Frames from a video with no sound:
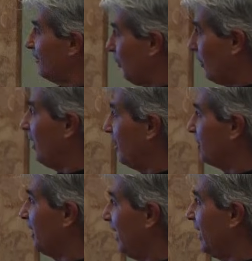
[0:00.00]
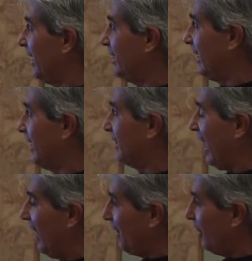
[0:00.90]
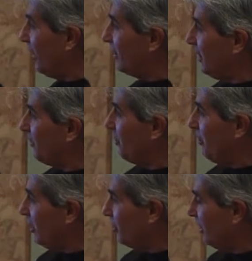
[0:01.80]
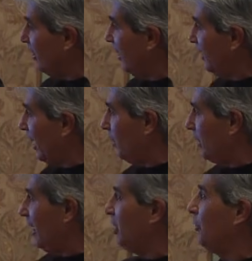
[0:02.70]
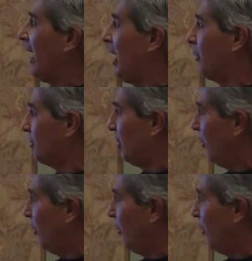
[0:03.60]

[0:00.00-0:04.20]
$4.99, and there is information that would take you hours to